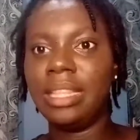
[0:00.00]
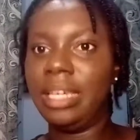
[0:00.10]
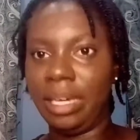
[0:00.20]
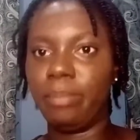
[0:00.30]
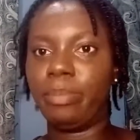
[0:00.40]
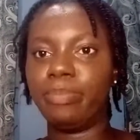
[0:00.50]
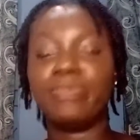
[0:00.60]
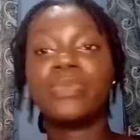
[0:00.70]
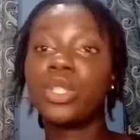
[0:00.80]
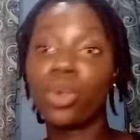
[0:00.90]
Yeah,
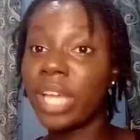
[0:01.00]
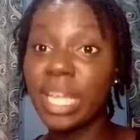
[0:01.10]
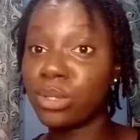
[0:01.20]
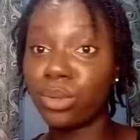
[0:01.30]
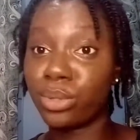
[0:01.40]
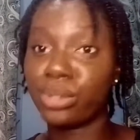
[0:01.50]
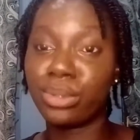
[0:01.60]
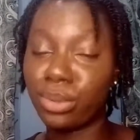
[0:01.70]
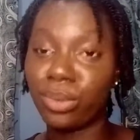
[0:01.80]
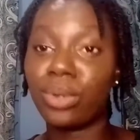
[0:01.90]
your hair is not going to
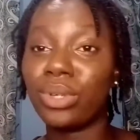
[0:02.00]
grow well.